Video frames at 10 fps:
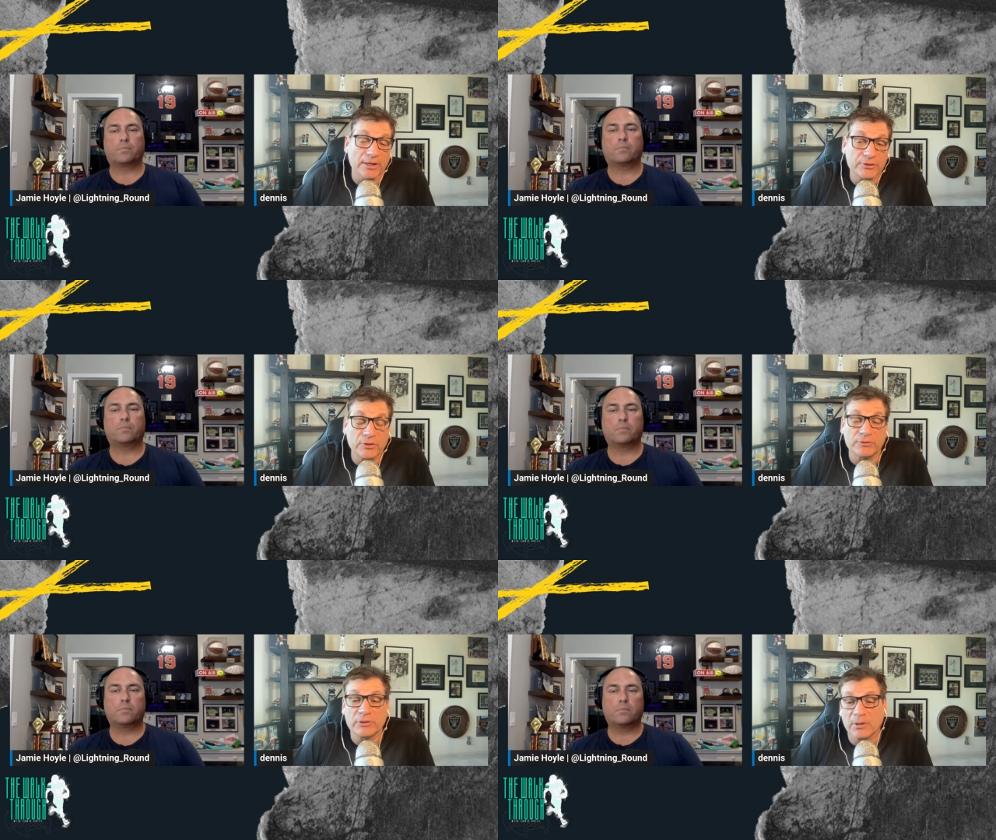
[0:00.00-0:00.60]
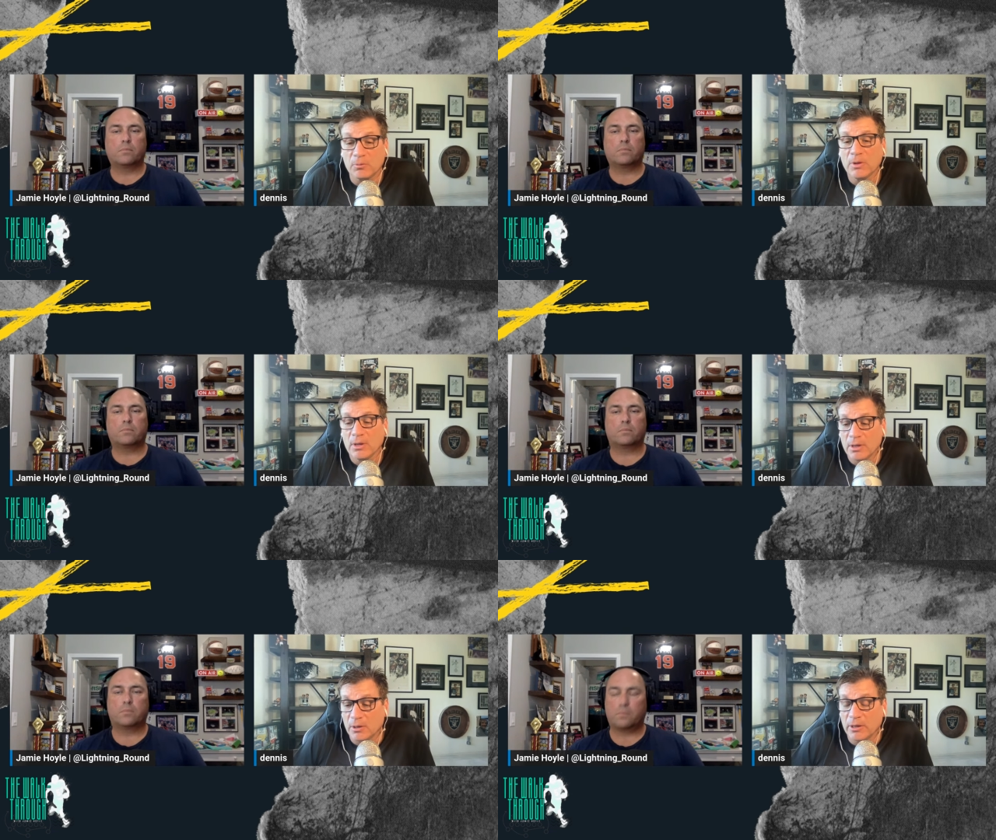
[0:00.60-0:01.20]
Speaker 1: I should say,
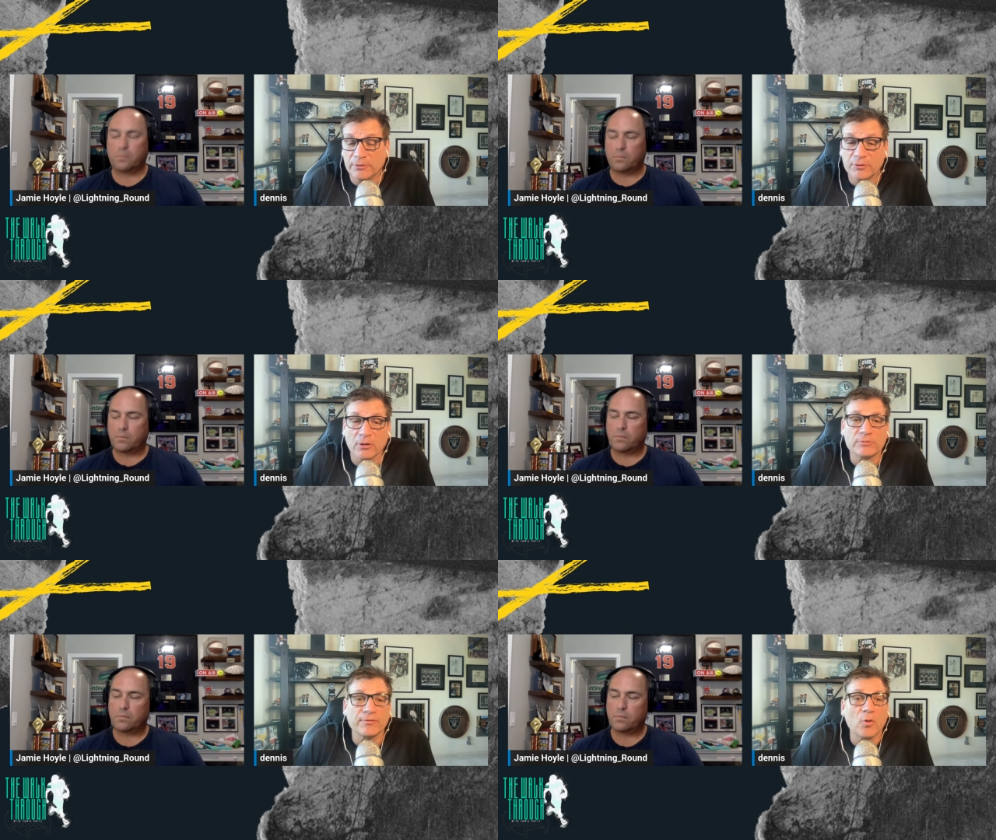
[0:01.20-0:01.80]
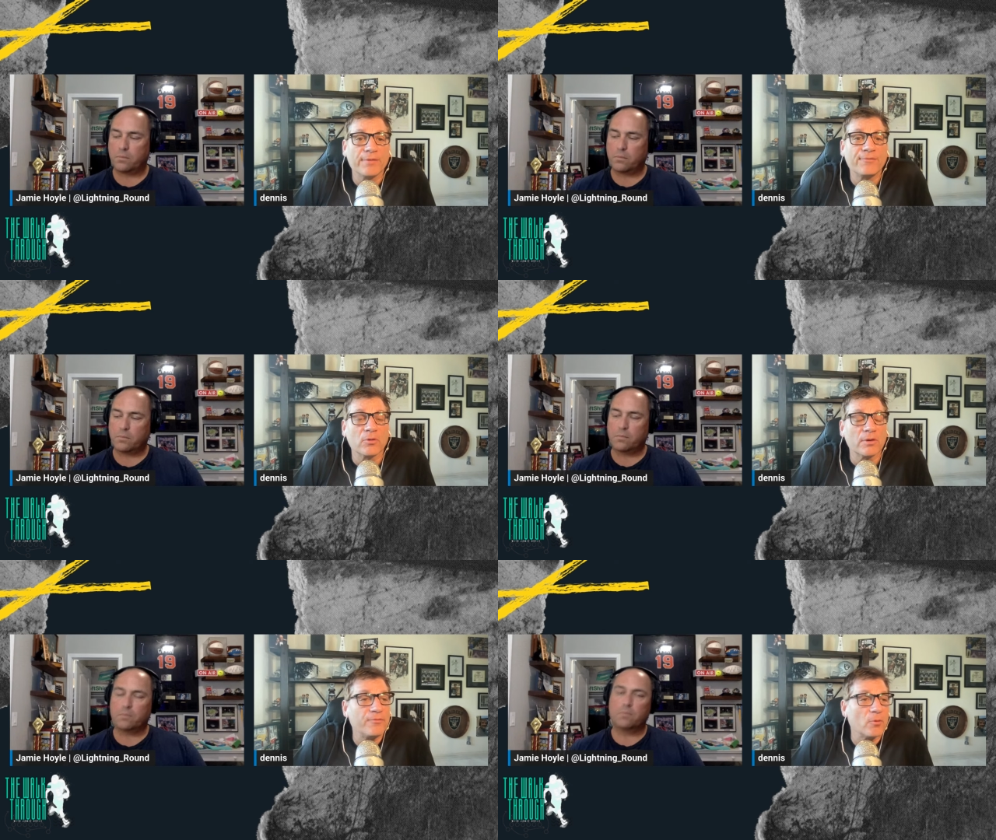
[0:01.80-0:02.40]
in terms of going for it
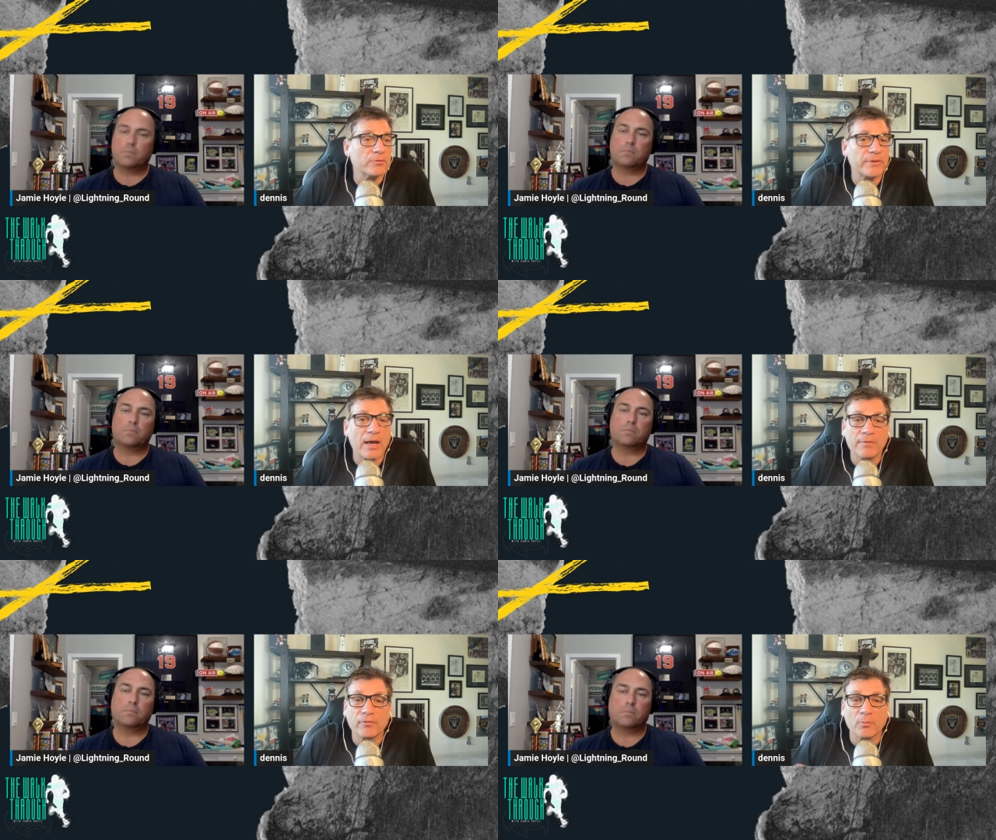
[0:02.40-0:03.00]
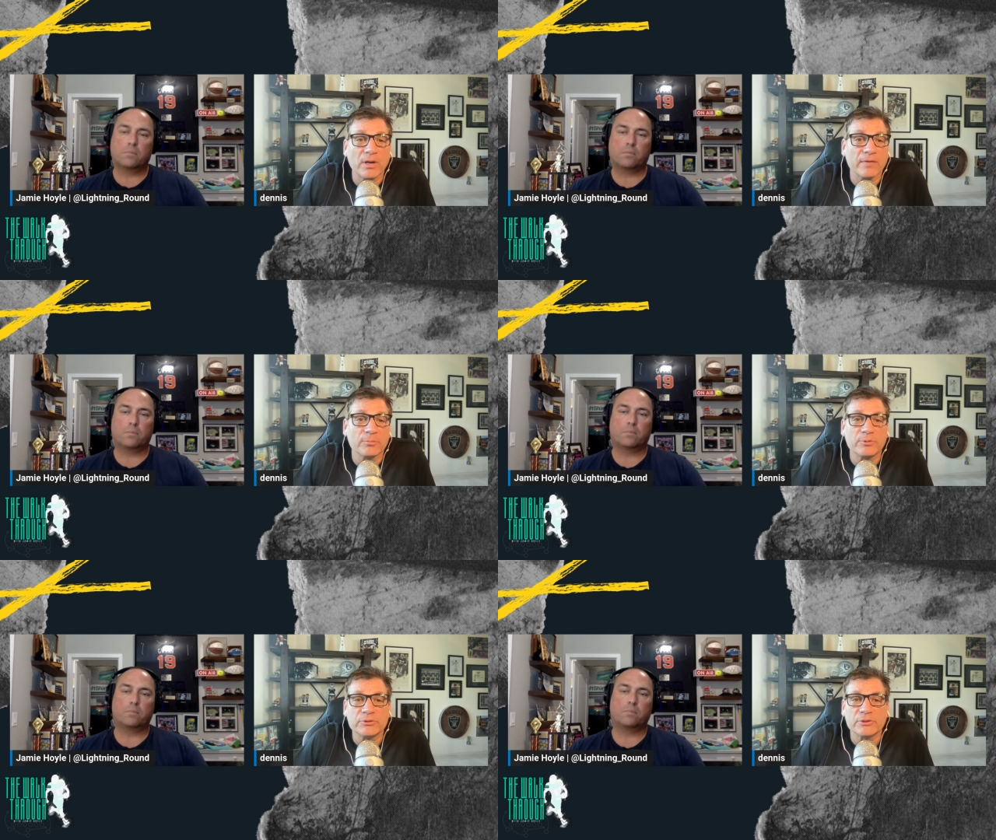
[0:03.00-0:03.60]
on fourth down from whatever
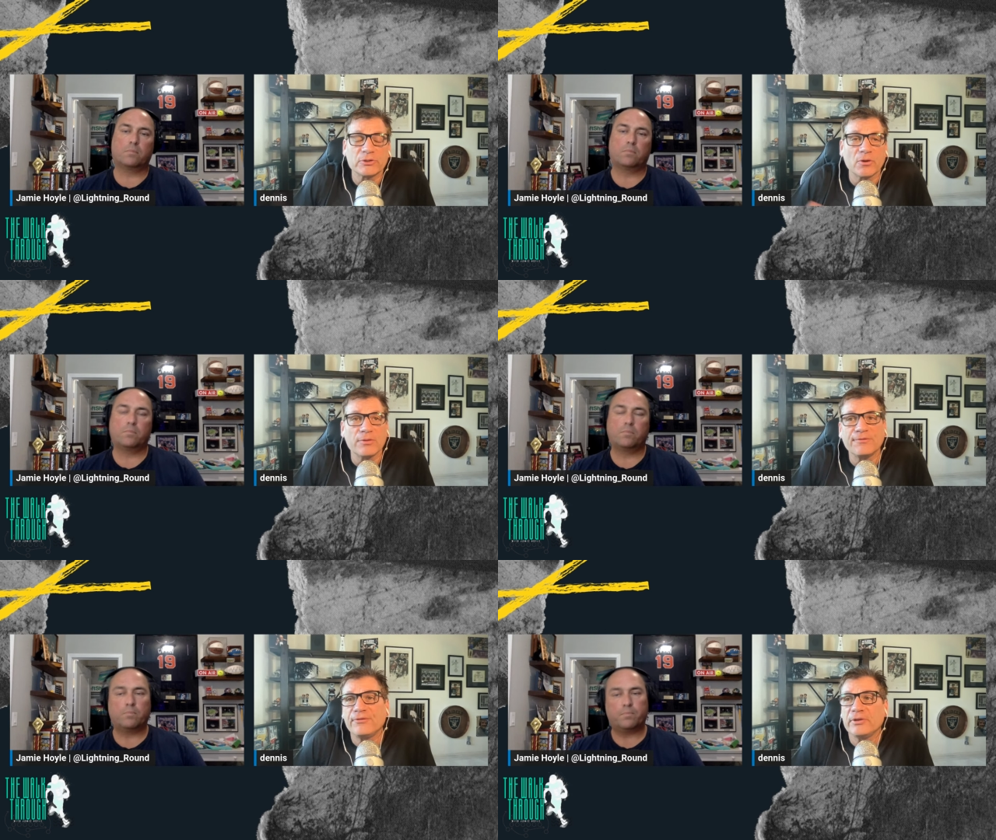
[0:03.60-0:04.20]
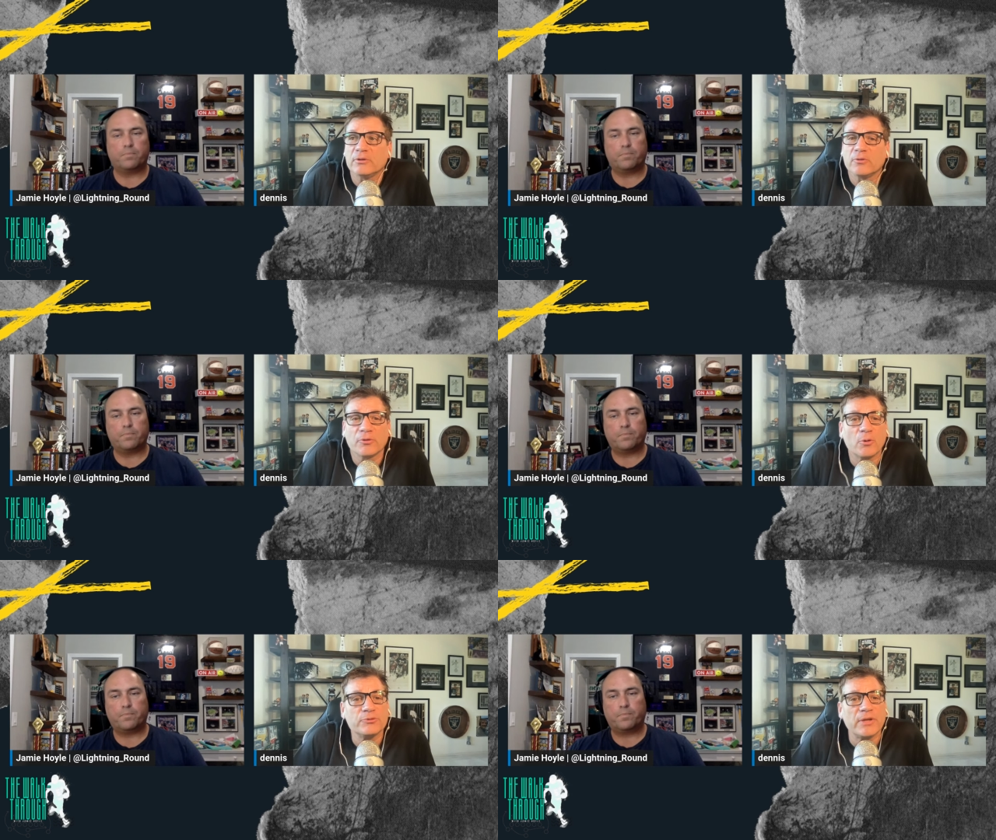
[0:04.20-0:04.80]
position on the field. Are
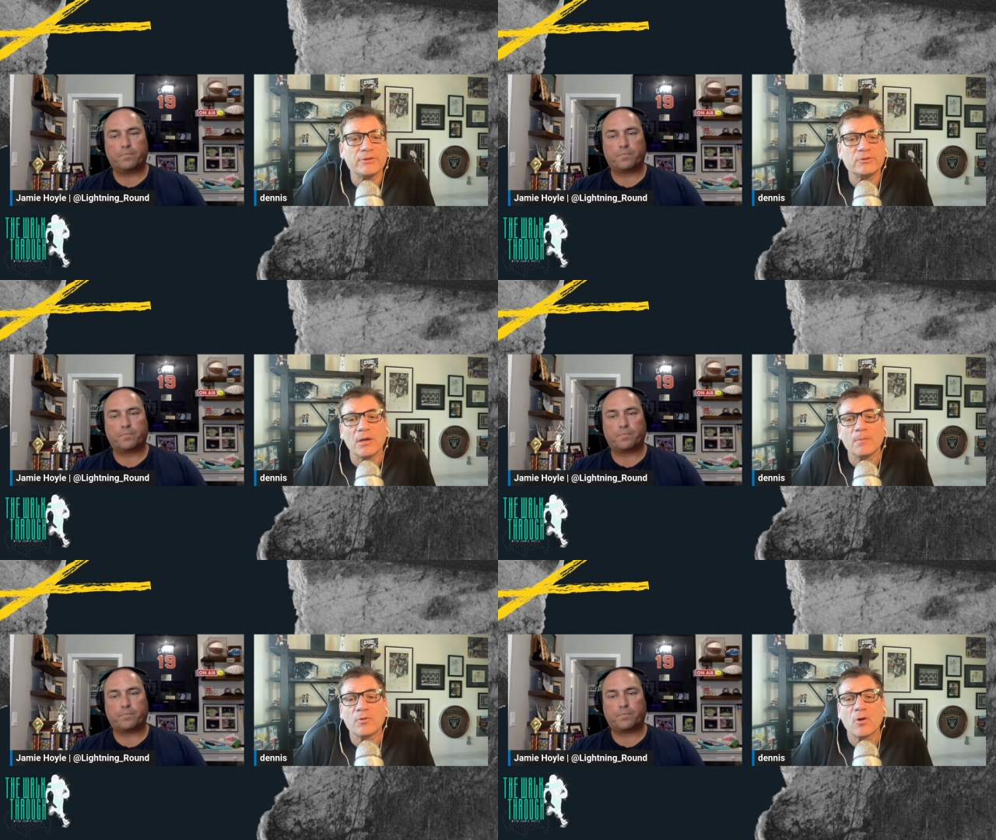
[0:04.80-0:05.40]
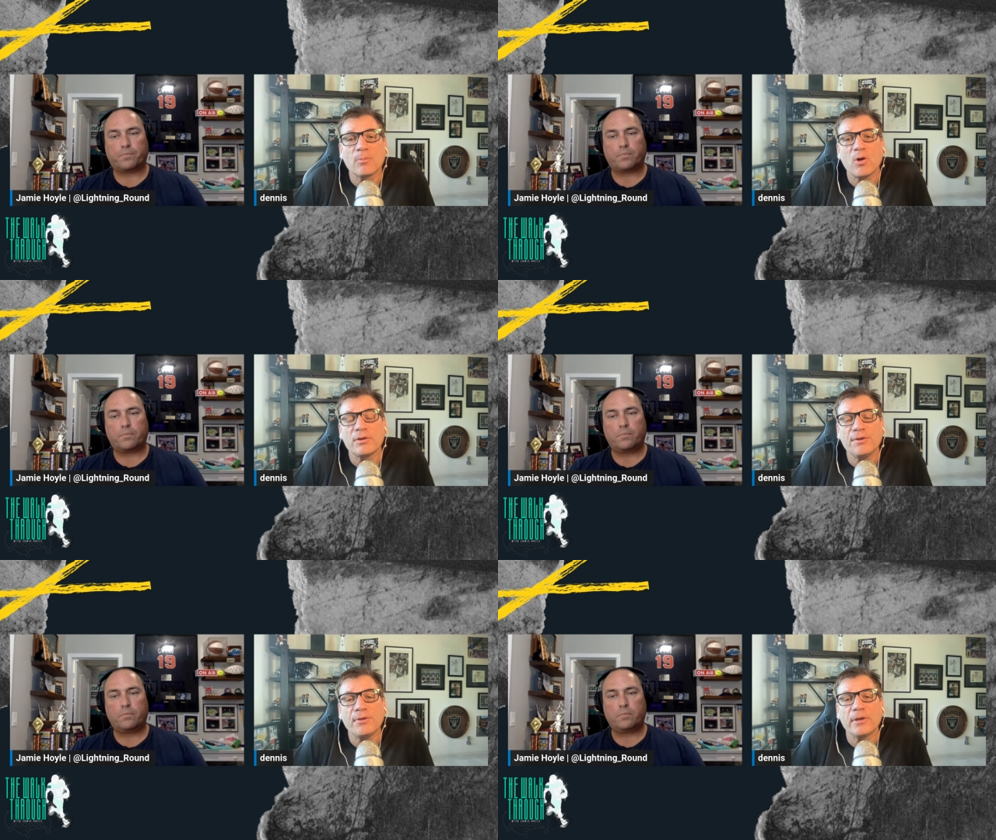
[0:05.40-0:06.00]
those days done with Harbaugh, do you
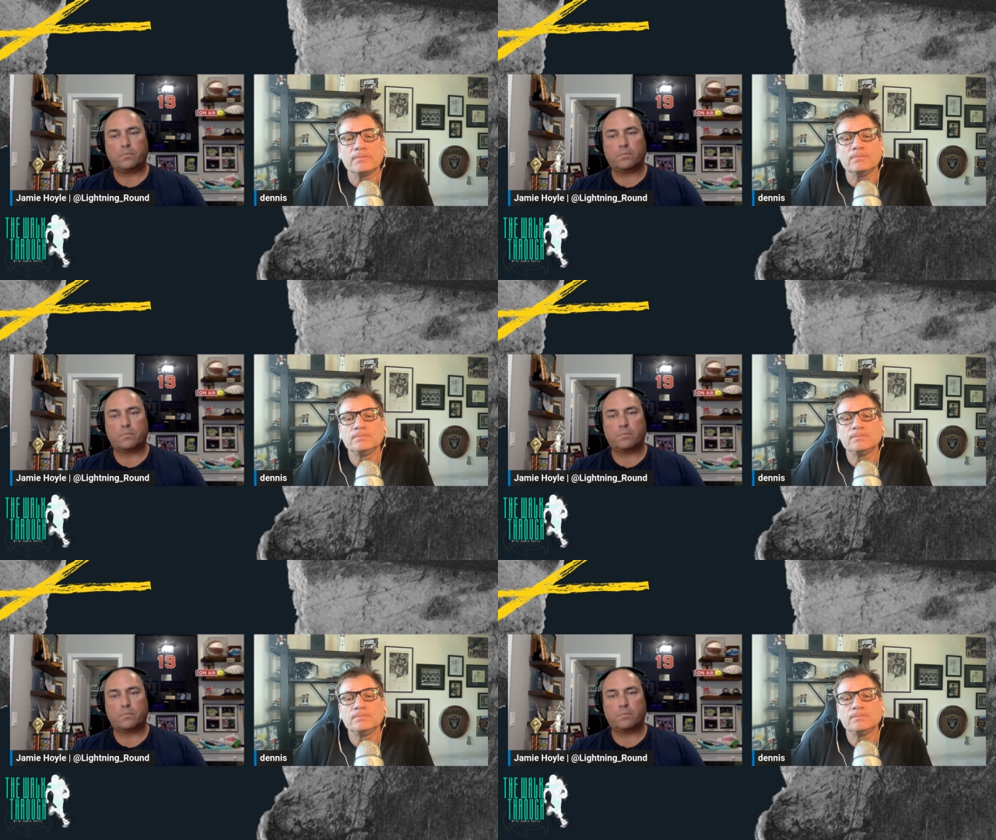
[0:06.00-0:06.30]
think?